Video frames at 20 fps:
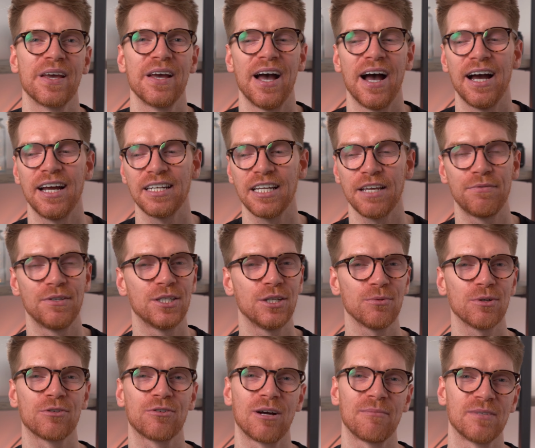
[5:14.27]
And if you do want
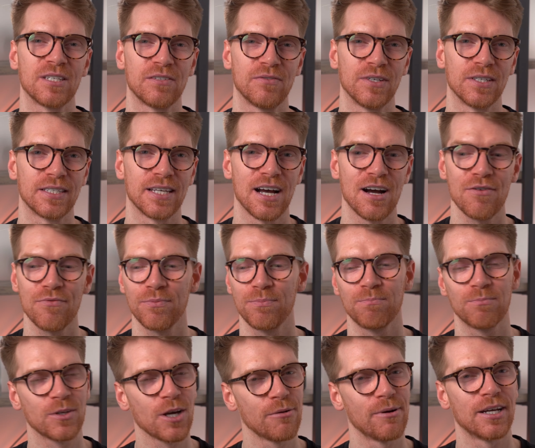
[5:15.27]
to grab these for yourself,
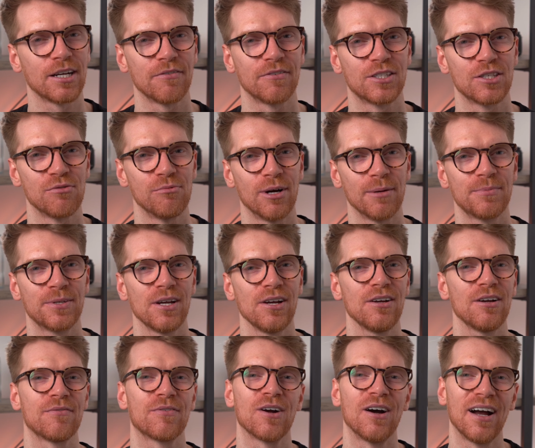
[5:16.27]
go head over to the website.
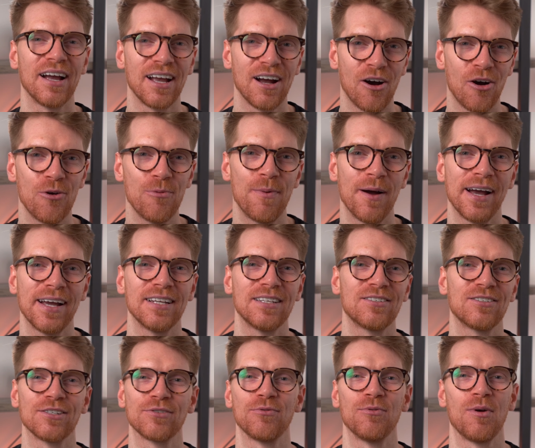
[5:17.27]
I've got a whole page
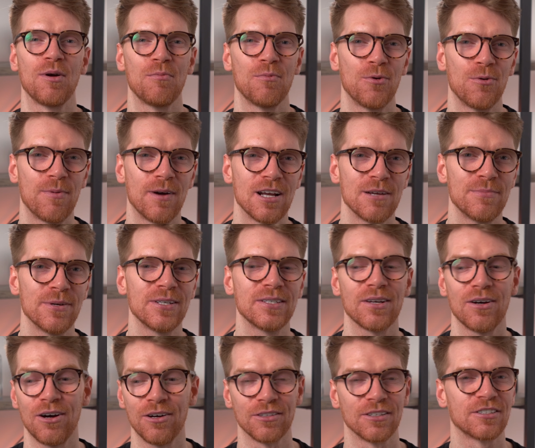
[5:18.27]
just for my wallpapers
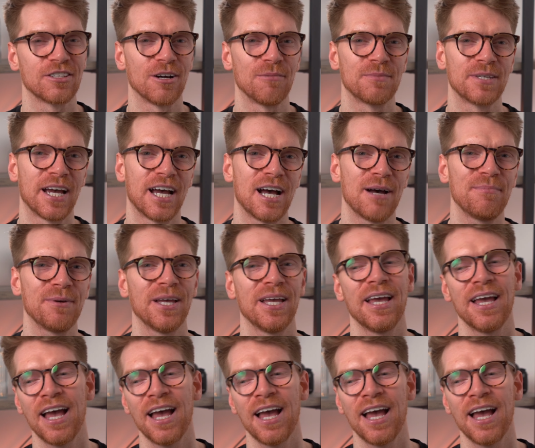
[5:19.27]
on the top tab.